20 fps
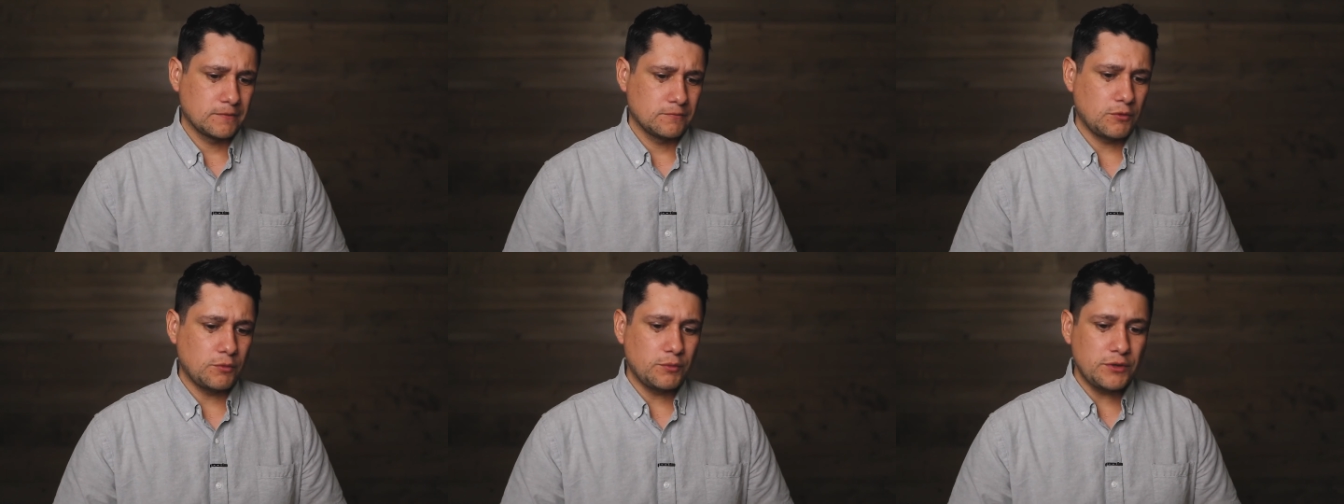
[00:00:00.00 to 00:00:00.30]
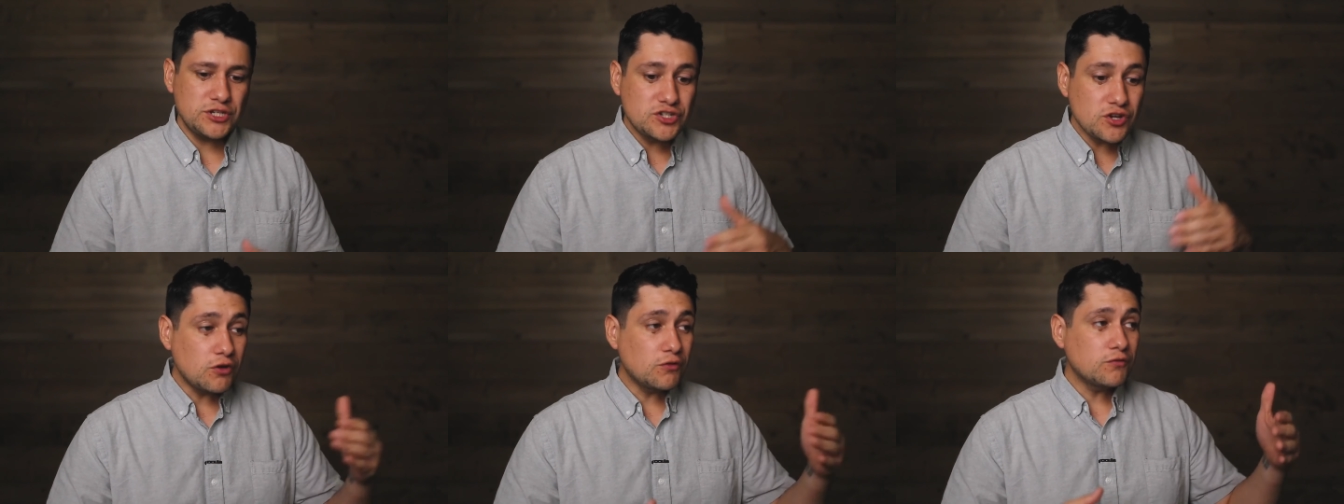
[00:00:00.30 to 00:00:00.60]
When
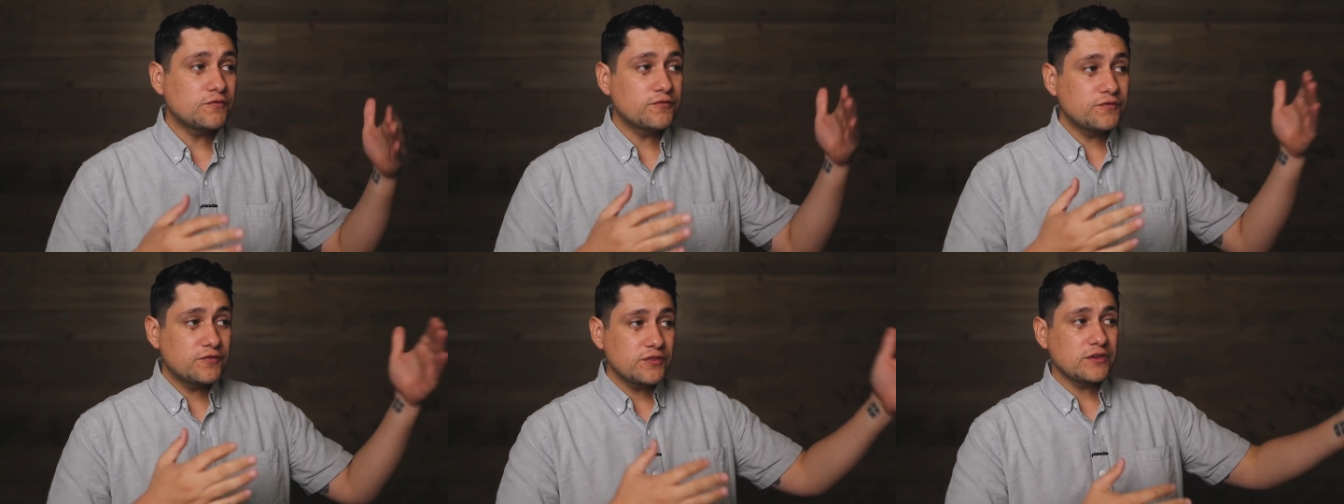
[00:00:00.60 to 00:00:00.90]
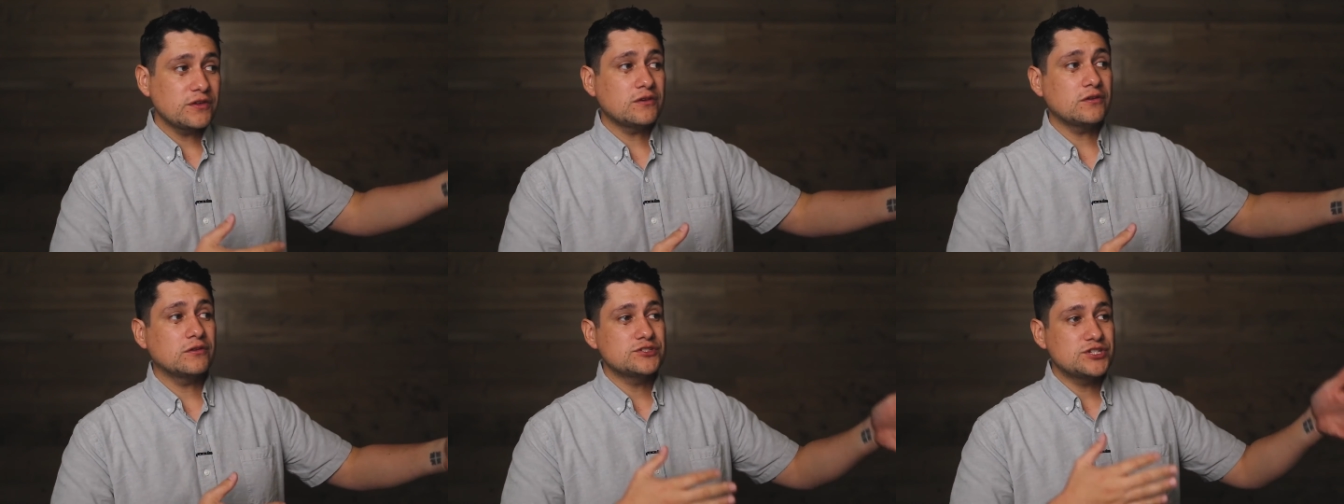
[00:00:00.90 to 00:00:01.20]
we don't
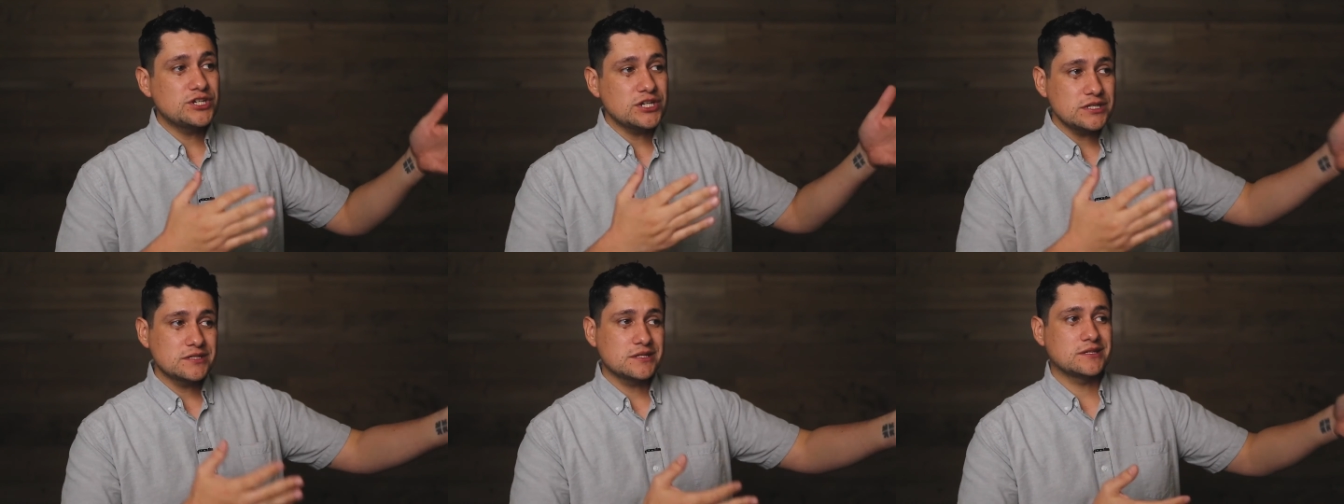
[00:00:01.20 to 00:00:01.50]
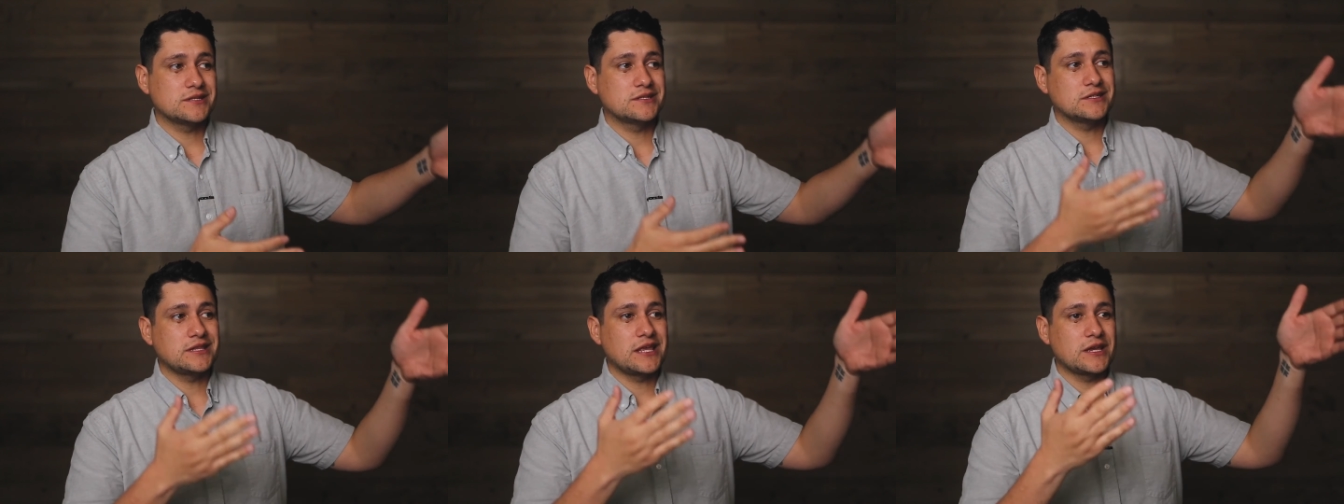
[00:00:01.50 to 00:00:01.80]
feel
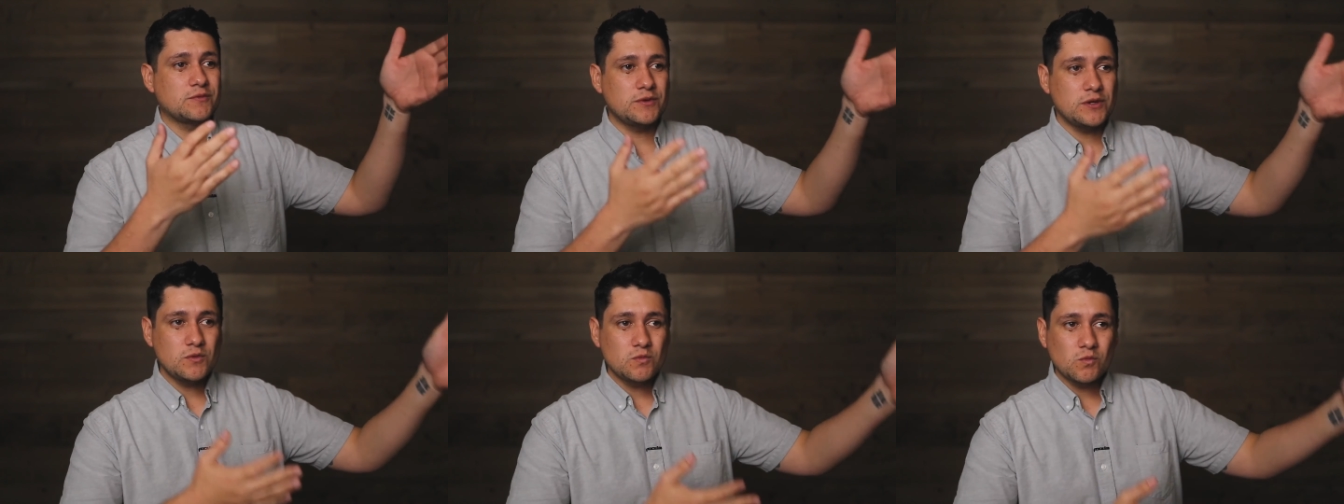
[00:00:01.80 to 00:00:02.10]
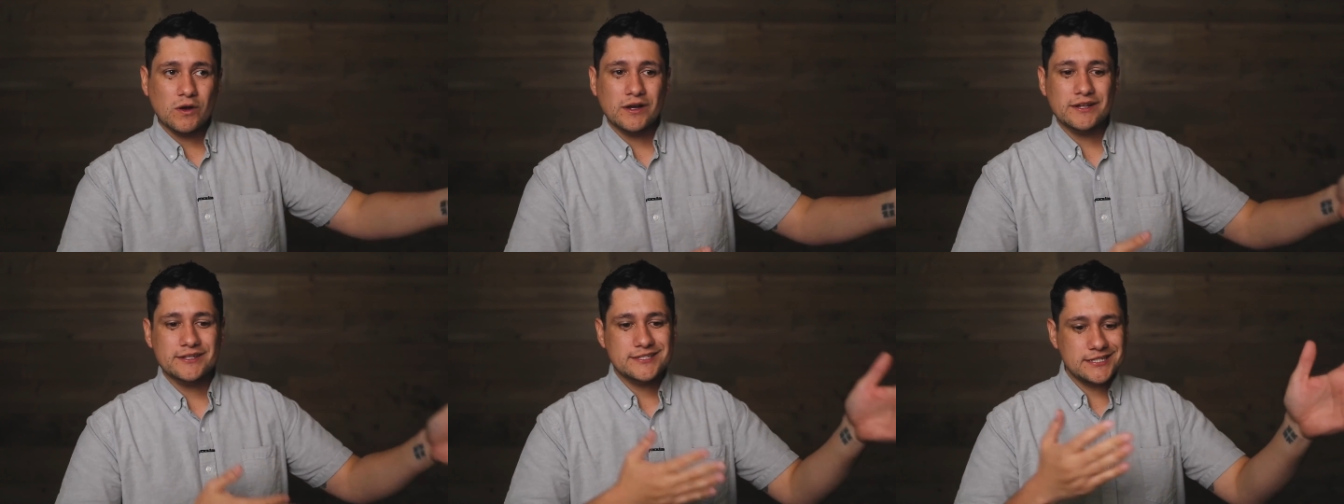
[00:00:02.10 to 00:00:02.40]
Jesus like we
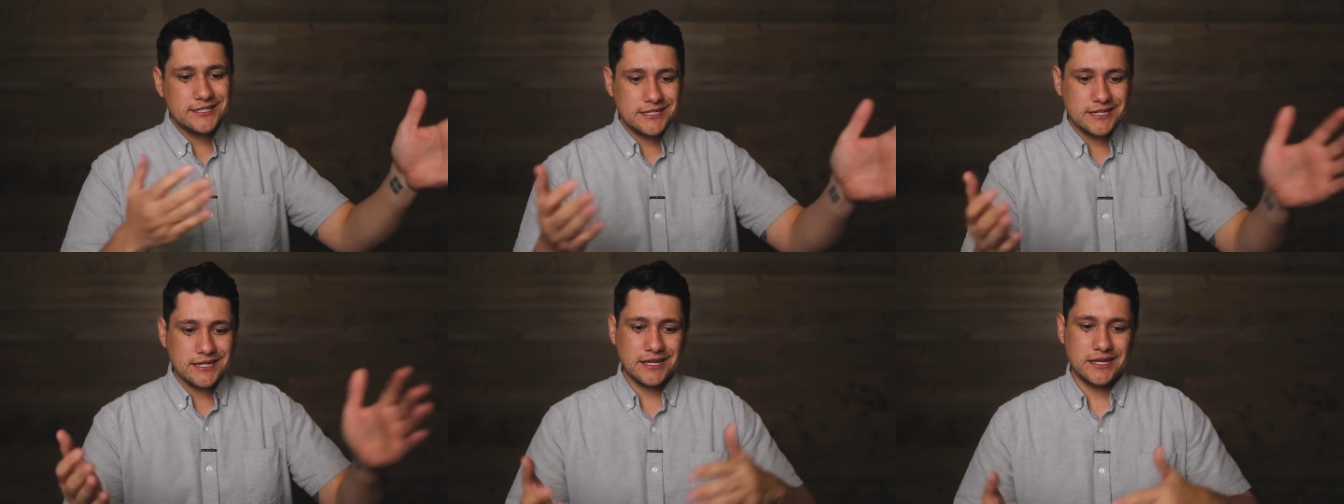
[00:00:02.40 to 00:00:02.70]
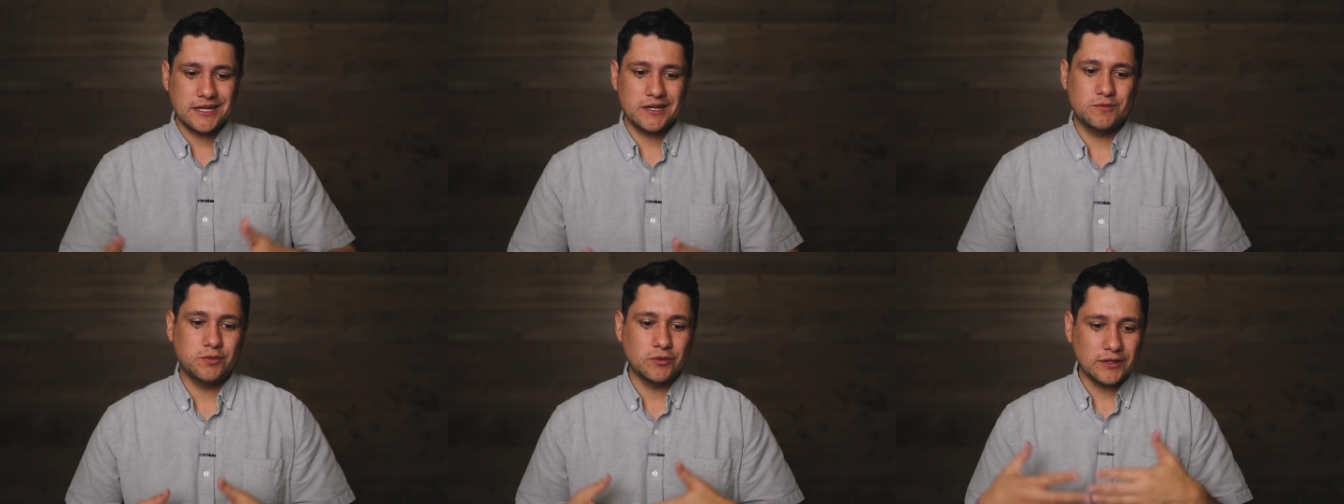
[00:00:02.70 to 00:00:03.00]
once
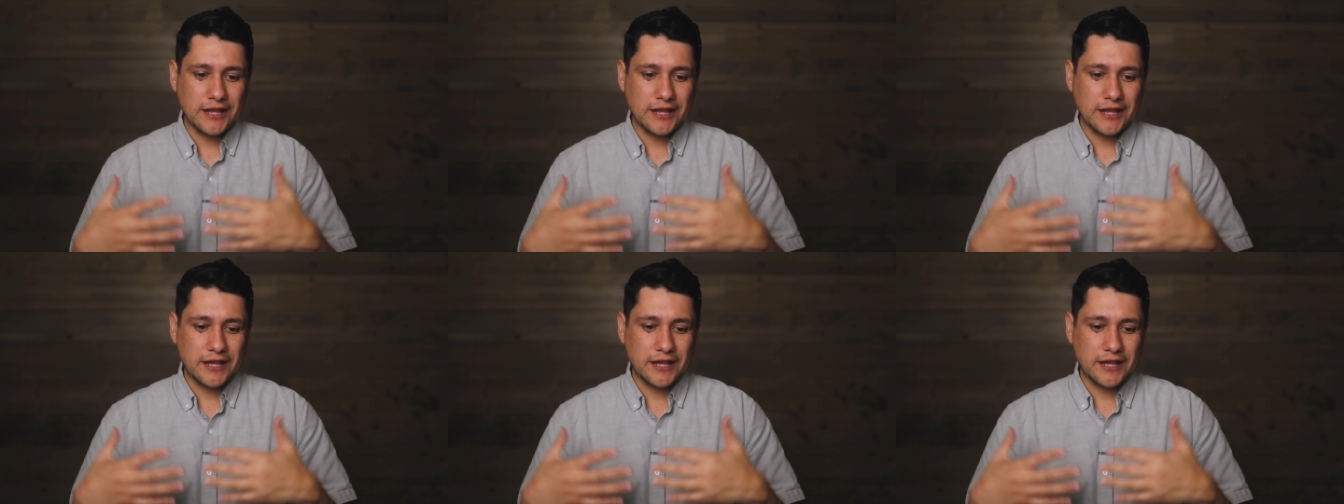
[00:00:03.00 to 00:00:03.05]
did,